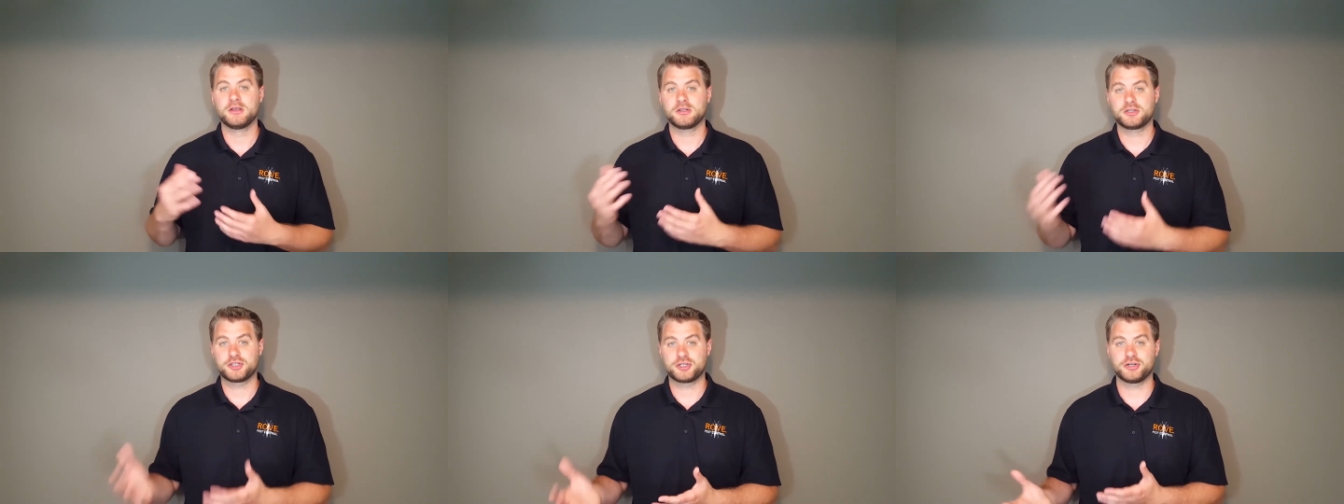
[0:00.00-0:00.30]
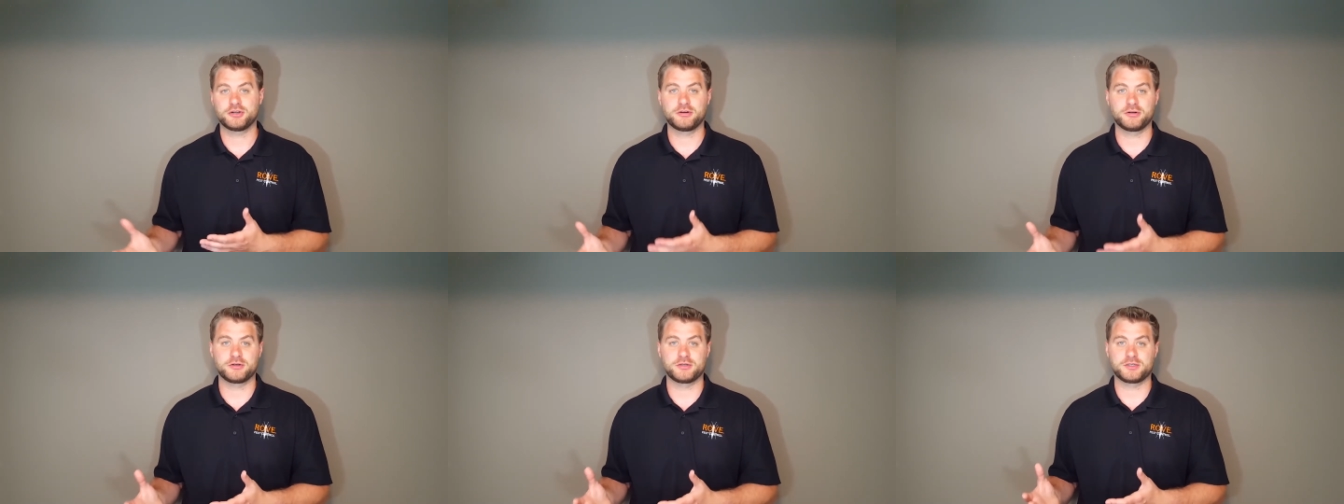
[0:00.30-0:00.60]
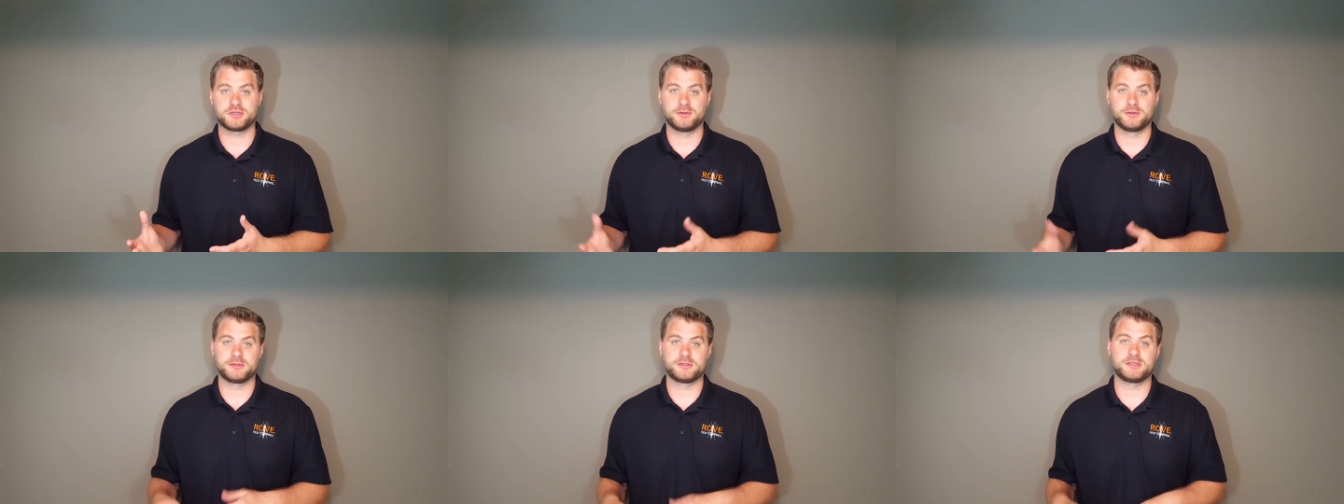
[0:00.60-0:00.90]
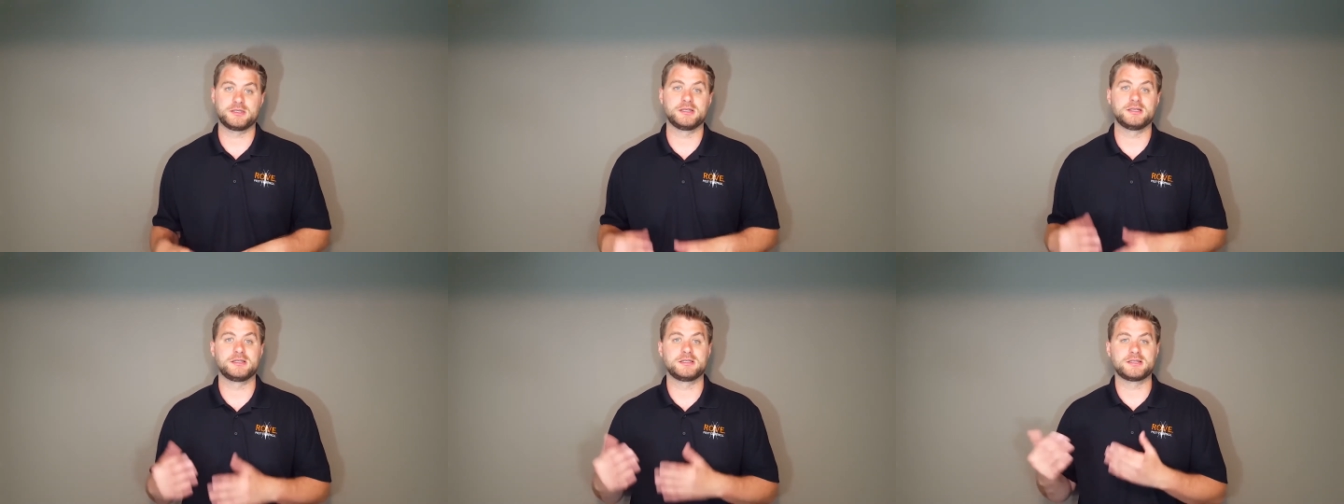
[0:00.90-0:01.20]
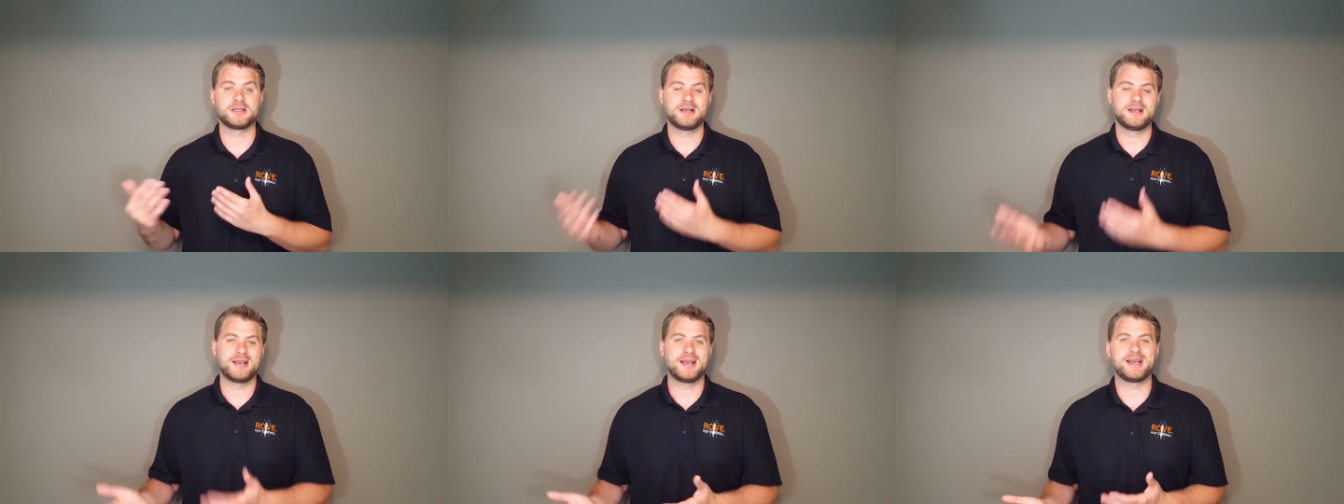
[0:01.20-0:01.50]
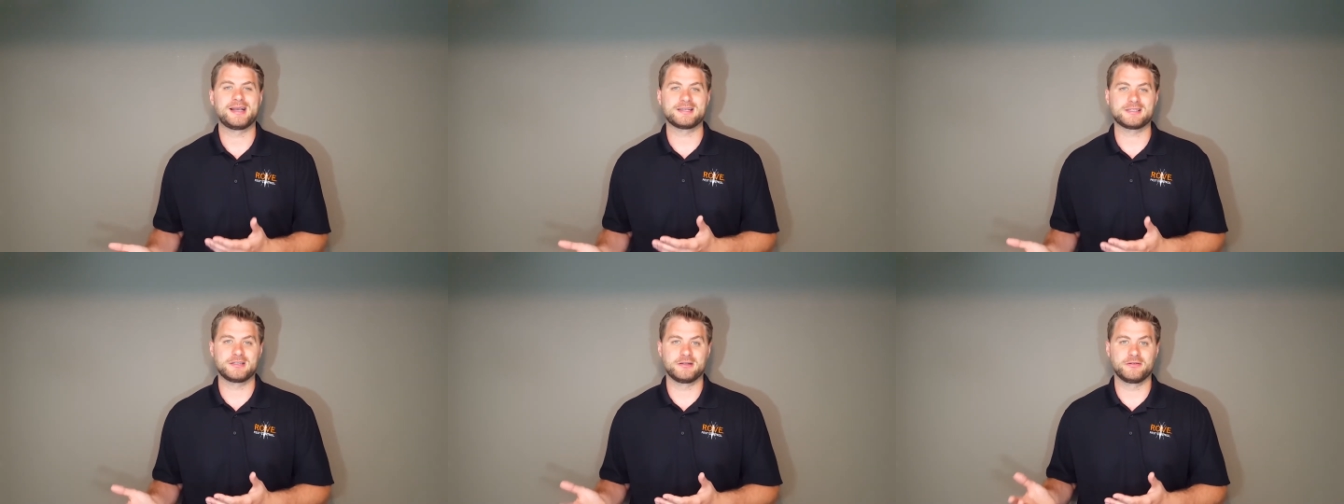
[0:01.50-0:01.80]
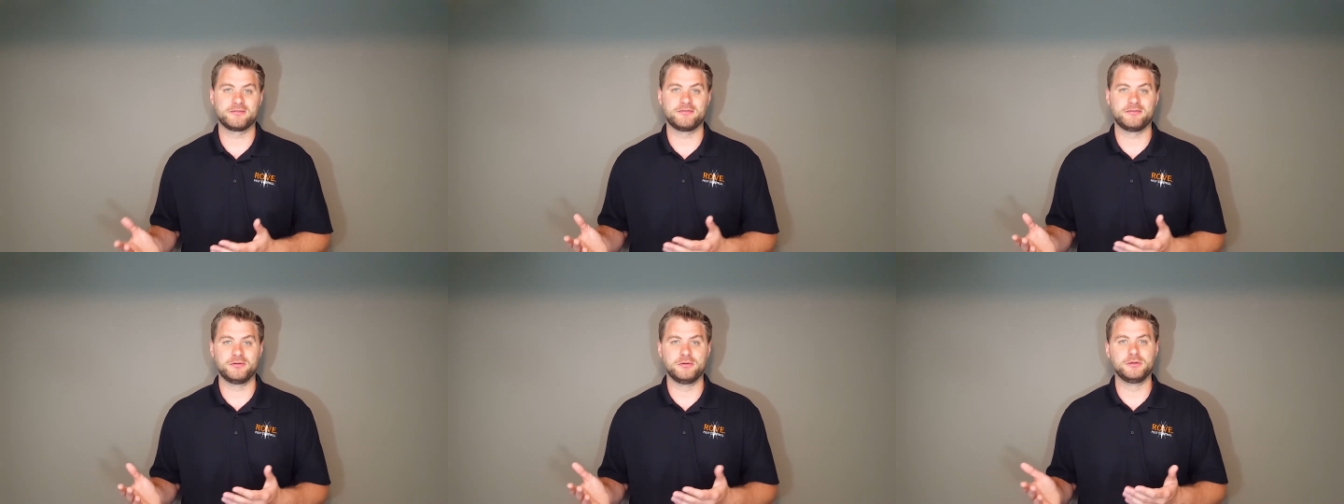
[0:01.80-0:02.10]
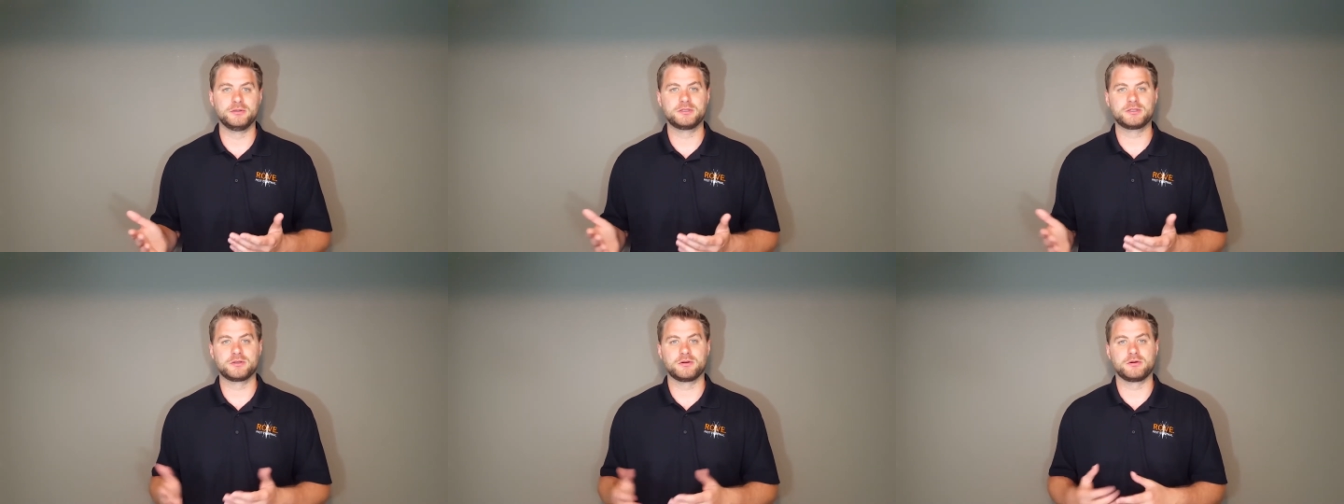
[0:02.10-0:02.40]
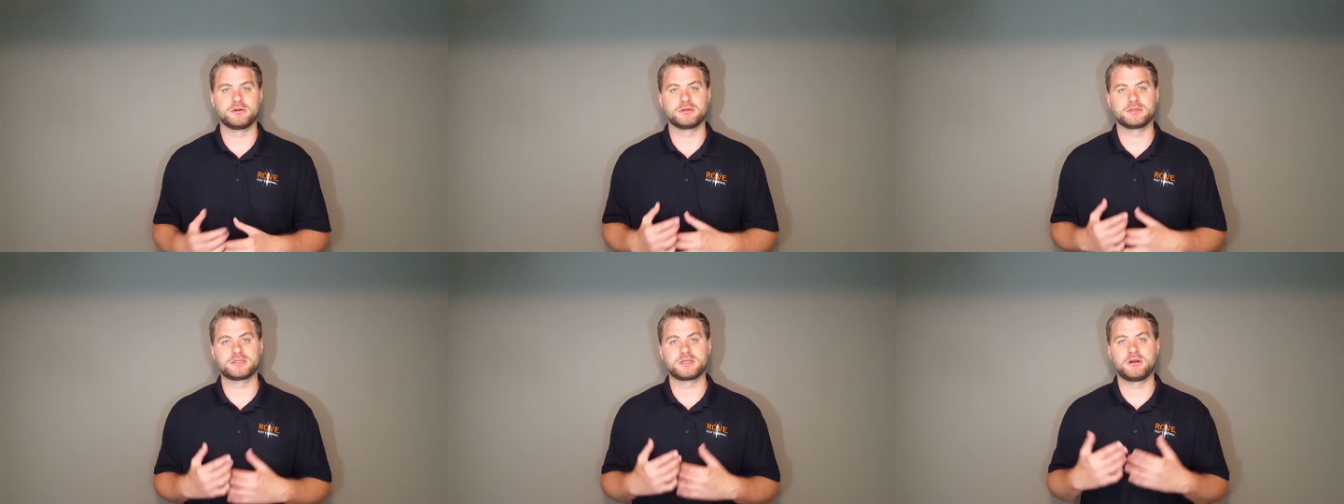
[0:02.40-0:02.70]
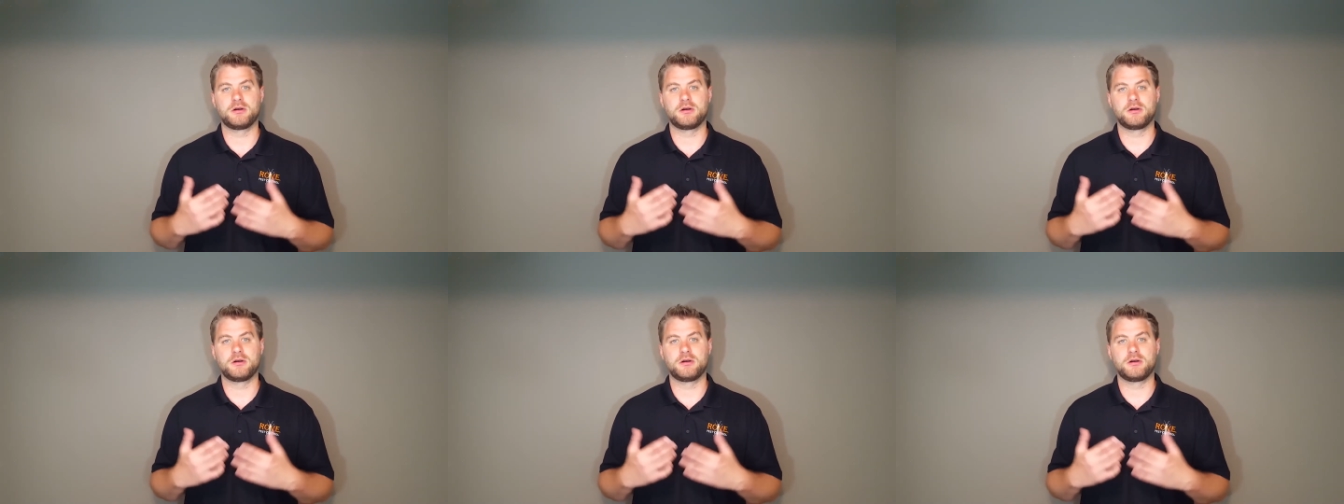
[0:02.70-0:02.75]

sugar sources as their food source.